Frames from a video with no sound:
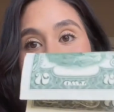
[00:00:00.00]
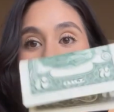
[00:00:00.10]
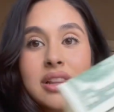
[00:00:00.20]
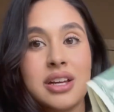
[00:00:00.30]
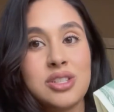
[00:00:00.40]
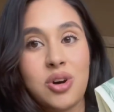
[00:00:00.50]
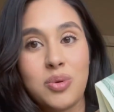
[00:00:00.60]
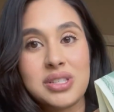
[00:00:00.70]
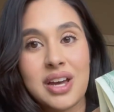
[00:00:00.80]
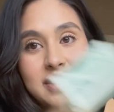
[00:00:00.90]
good luck to
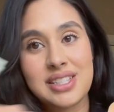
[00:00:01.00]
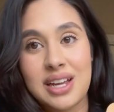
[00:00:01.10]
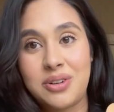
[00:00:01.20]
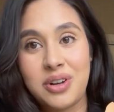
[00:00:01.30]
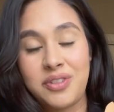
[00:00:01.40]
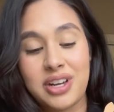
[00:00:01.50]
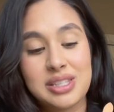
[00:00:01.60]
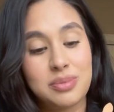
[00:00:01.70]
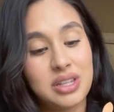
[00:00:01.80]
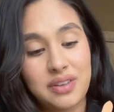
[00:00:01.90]
always have this. I don't know if you guys
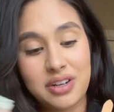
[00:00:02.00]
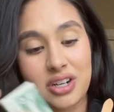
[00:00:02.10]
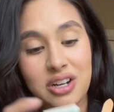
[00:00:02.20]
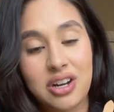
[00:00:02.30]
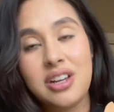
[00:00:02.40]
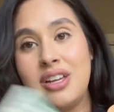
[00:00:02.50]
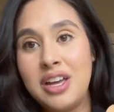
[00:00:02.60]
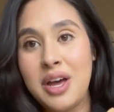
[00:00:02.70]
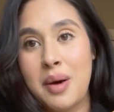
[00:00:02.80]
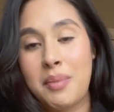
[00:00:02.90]
believe it or not,
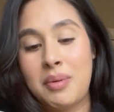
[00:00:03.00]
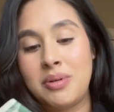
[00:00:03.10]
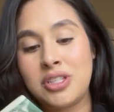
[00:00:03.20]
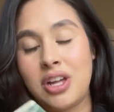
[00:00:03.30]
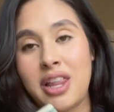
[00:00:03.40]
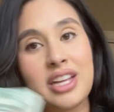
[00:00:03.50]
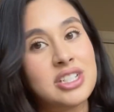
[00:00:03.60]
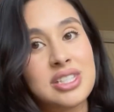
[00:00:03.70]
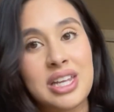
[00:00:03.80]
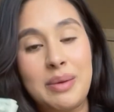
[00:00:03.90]
but my mom's all like,
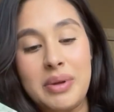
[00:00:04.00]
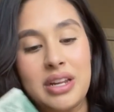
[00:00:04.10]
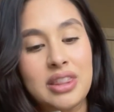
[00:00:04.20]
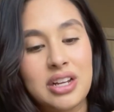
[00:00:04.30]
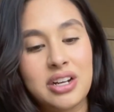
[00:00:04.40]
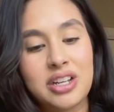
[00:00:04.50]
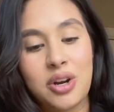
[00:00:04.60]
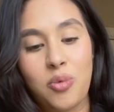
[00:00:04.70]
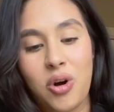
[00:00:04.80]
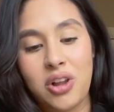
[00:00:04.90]
just keep it in there in your
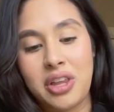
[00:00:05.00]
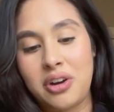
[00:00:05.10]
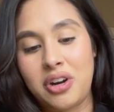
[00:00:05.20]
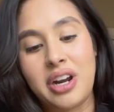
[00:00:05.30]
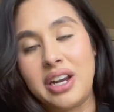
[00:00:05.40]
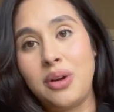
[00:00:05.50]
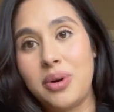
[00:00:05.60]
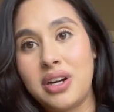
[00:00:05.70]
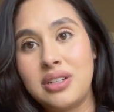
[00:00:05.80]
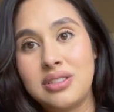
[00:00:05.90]
wallet or
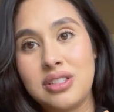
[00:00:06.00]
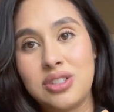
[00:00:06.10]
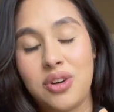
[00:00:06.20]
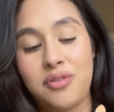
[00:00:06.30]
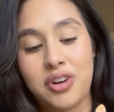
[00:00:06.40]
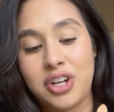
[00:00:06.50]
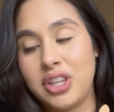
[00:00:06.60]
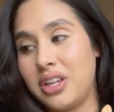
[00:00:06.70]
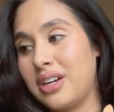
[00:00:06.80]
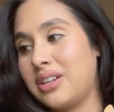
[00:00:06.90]
anywhere. So for good
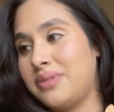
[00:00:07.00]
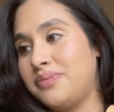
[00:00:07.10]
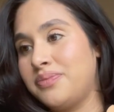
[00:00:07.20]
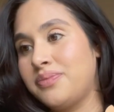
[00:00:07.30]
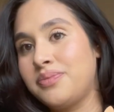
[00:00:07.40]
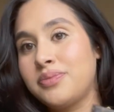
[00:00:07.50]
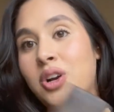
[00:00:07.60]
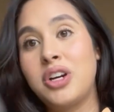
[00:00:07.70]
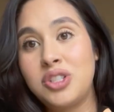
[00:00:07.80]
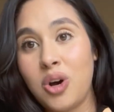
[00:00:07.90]
luck,
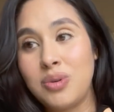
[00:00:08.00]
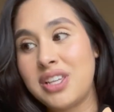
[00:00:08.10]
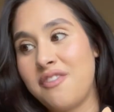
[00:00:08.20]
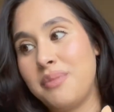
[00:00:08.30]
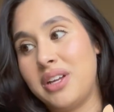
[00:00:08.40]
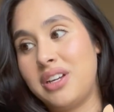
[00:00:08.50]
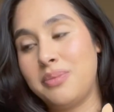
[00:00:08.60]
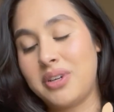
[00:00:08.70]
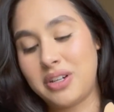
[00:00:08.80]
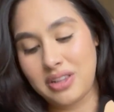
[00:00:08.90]
or to always have money
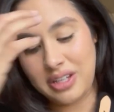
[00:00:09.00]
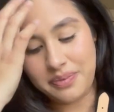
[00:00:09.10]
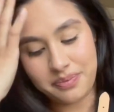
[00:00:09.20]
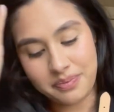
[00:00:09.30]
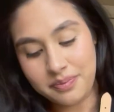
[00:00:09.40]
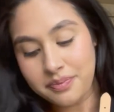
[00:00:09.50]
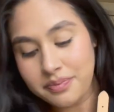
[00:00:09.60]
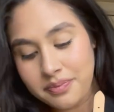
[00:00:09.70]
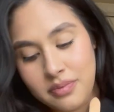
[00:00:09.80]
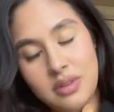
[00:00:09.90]
apparently.
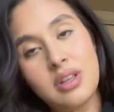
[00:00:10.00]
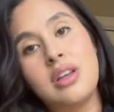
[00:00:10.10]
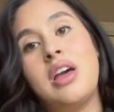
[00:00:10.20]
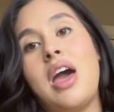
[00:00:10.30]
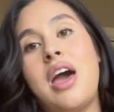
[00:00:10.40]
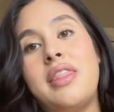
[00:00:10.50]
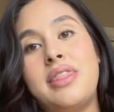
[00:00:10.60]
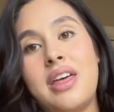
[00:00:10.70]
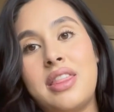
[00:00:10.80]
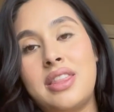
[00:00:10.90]
And
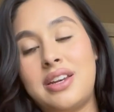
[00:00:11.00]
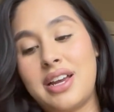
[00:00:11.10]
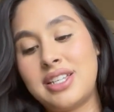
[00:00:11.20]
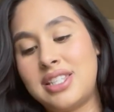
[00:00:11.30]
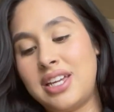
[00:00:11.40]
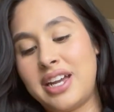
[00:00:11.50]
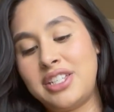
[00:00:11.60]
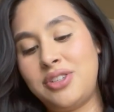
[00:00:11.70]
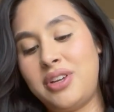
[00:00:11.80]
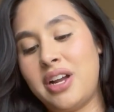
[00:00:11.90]
then the next thing I
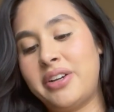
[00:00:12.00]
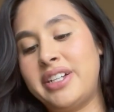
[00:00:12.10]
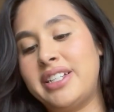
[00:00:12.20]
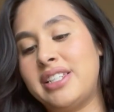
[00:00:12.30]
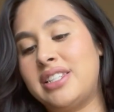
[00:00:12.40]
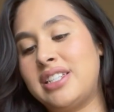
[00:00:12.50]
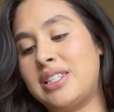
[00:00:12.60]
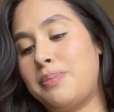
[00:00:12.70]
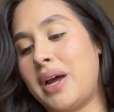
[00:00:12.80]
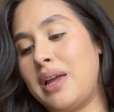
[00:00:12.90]
do carry is this
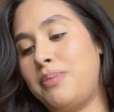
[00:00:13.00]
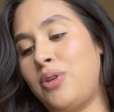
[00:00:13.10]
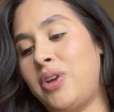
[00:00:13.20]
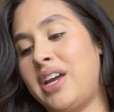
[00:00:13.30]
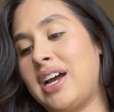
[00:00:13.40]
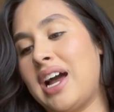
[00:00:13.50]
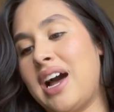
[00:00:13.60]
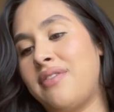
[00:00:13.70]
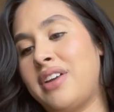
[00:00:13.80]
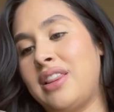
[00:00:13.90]
Bite Beauty
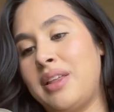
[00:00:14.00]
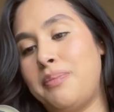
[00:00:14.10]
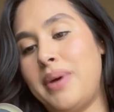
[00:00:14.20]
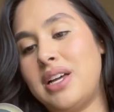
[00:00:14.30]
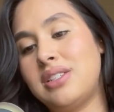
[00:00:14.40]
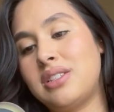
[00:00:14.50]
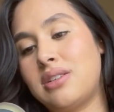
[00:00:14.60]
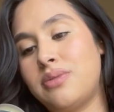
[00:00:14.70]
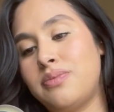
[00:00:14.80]
Agave lip mask.